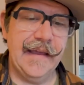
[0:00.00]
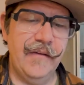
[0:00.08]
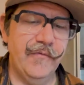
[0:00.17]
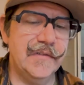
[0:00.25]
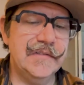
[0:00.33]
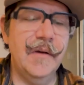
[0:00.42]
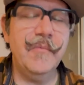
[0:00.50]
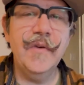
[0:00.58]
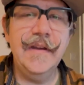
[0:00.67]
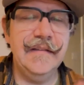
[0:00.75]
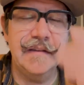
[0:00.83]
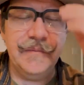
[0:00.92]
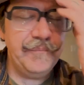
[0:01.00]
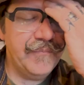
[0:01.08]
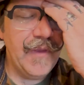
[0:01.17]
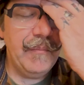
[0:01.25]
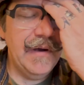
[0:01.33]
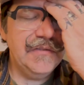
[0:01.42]
And for some reason,
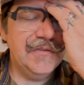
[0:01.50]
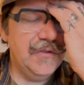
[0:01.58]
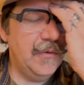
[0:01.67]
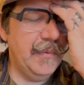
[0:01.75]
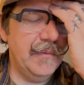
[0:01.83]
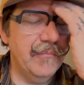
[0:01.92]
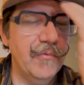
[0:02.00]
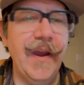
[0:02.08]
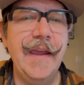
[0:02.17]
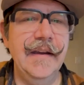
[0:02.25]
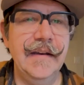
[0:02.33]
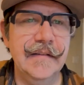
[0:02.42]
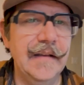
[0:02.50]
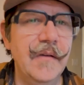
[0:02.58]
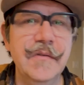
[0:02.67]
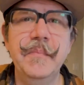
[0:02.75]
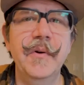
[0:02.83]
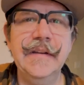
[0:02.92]
my stupid brain, as I
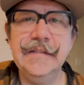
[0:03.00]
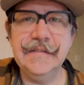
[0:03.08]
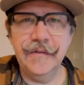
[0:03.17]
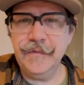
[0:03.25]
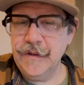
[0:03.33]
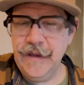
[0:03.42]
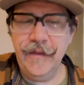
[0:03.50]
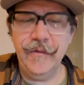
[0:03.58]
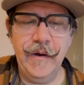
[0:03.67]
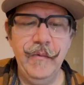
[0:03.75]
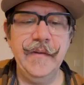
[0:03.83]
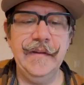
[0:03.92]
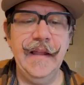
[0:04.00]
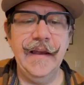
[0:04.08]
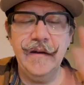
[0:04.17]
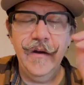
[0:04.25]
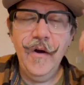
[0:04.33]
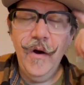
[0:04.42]
was putting stuff together, I wasn't like,